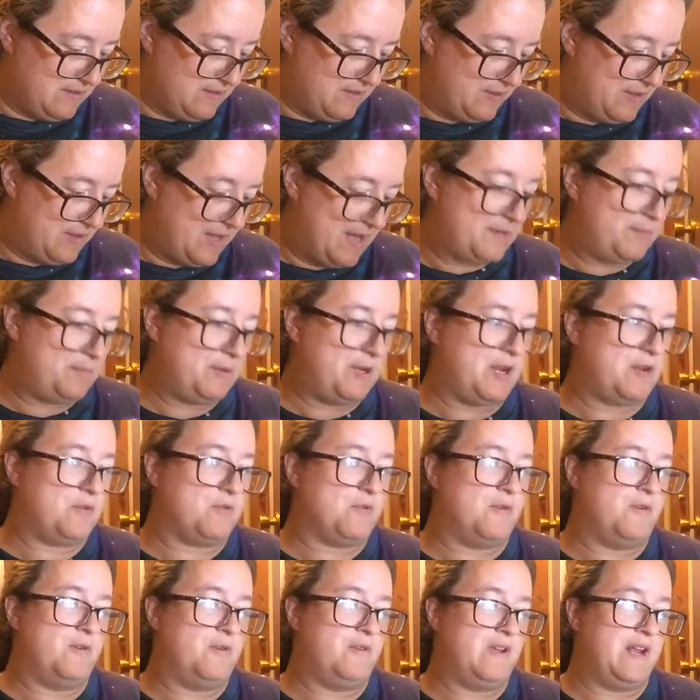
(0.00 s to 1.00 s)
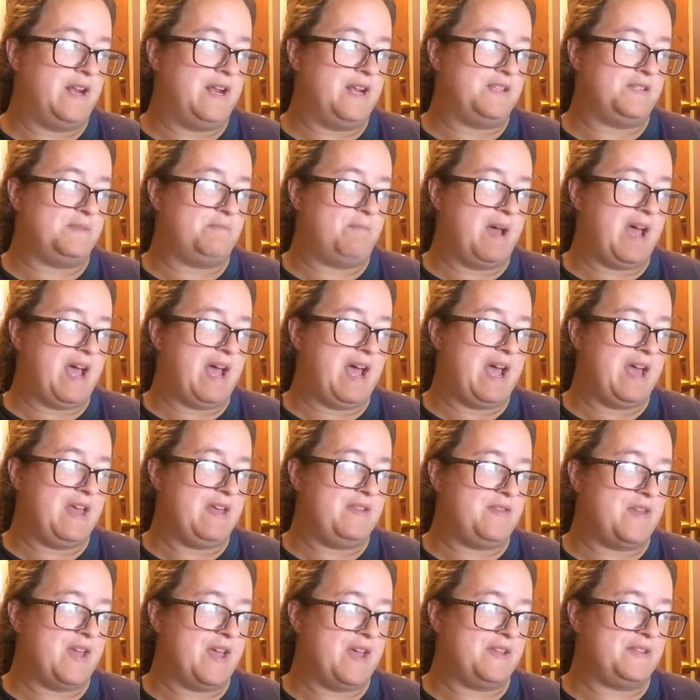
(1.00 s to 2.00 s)
So that's pretty cool. And it's
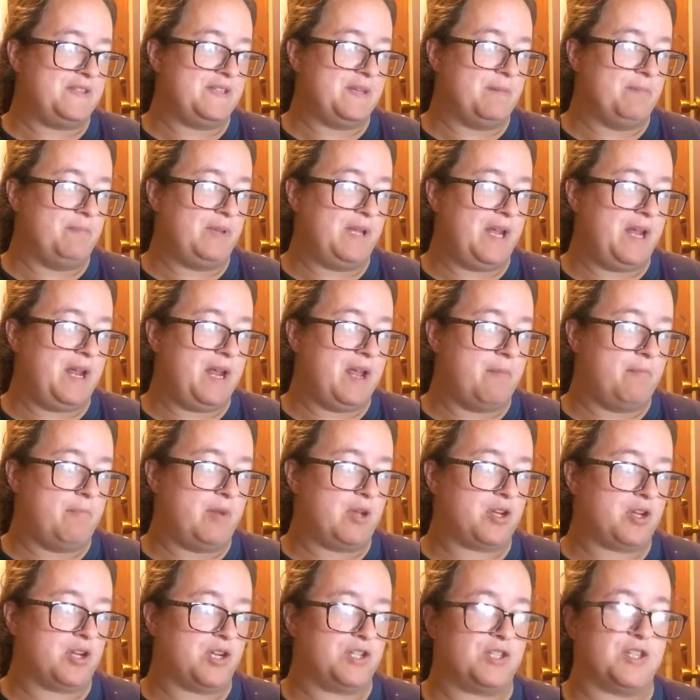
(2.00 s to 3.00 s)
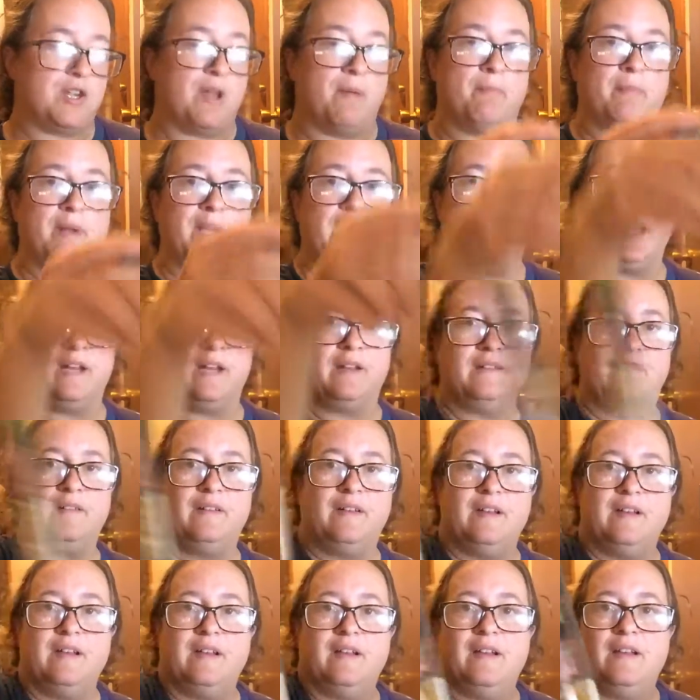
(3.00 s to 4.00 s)
by the Simply Bookish Company.
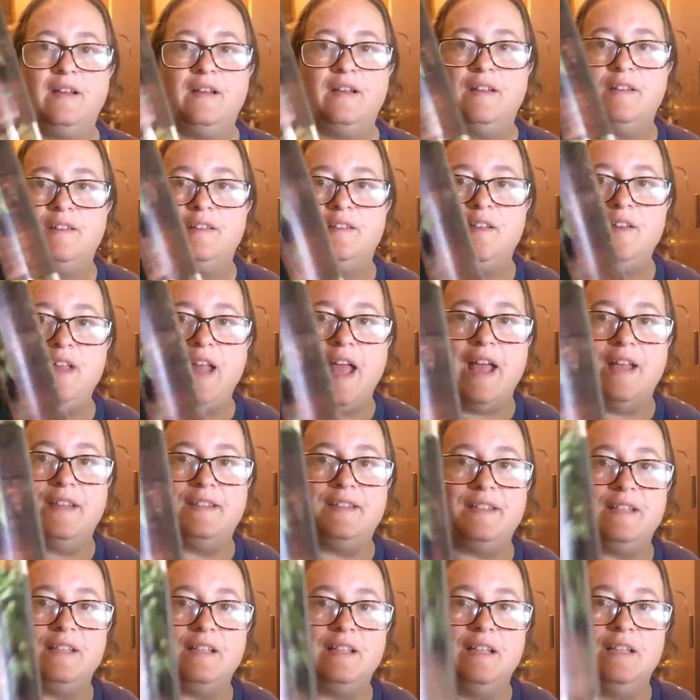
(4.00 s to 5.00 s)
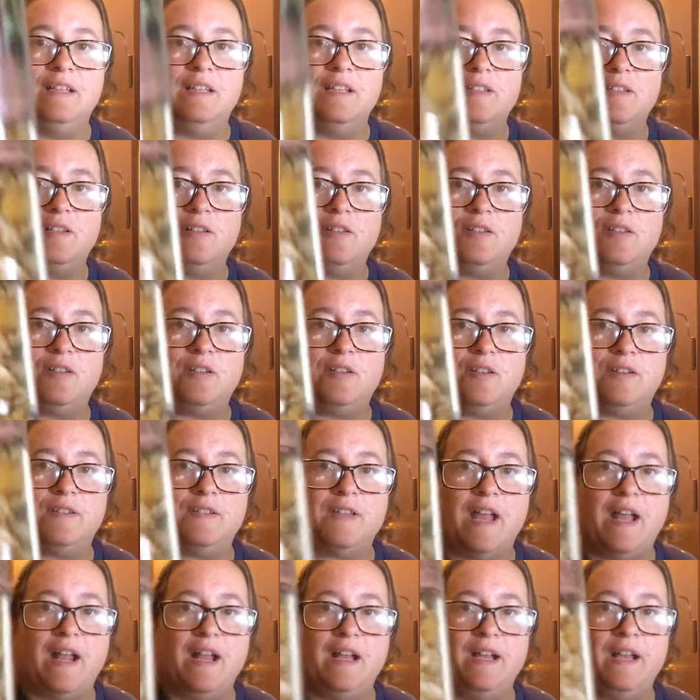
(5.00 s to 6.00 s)
Uh, so yeah, it's in this little
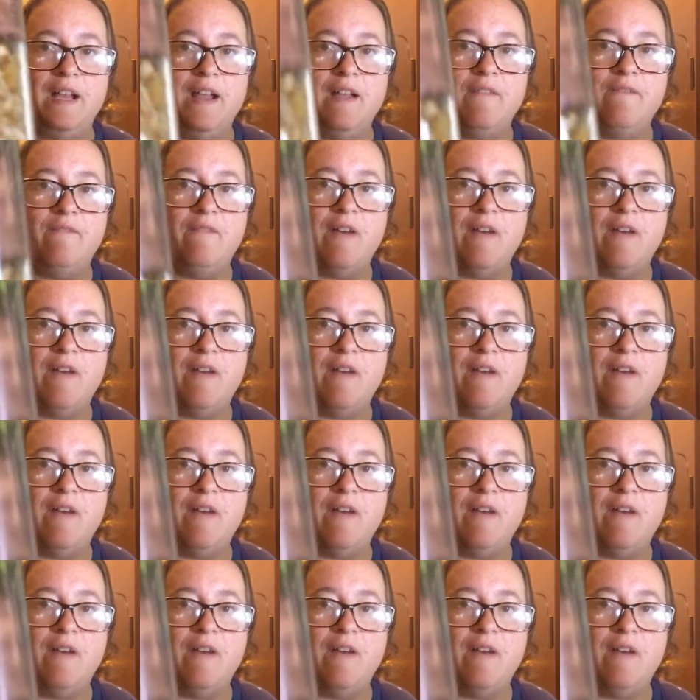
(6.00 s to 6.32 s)
tiny